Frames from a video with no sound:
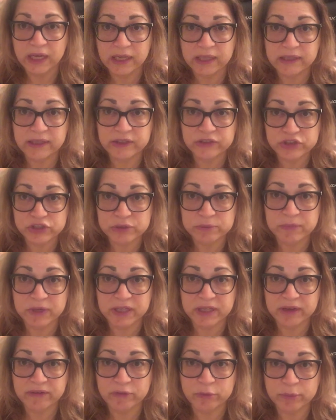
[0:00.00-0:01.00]
And then she
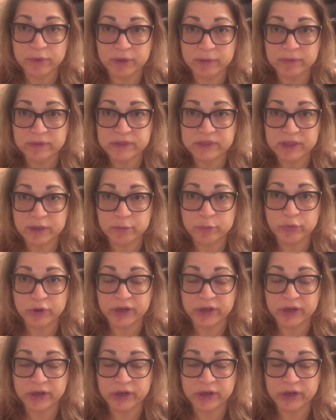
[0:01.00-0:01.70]
may never be able to get